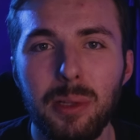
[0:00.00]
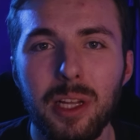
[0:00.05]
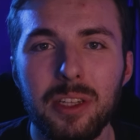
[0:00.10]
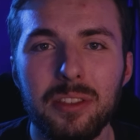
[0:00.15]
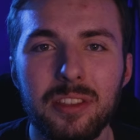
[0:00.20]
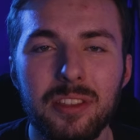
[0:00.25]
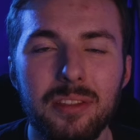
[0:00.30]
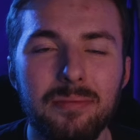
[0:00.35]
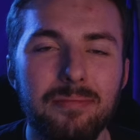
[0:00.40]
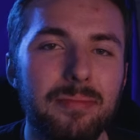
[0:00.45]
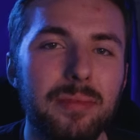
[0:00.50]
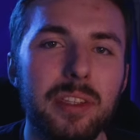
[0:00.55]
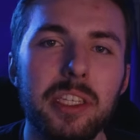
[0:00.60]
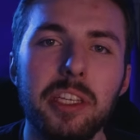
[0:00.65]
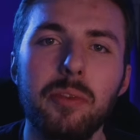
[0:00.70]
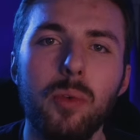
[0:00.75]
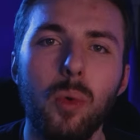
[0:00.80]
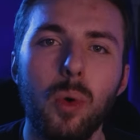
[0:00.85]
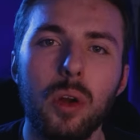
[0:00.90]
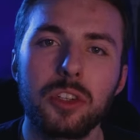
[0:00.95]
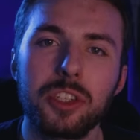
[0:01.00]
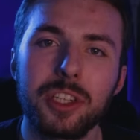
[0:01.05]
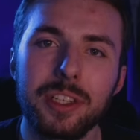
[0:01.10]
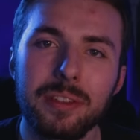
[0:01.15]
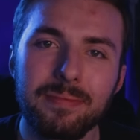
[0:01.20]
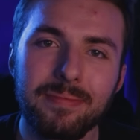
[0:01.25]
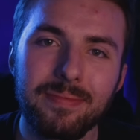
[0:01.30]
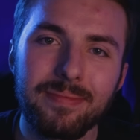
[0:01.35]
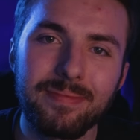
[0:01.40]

bless. Thank you for watching.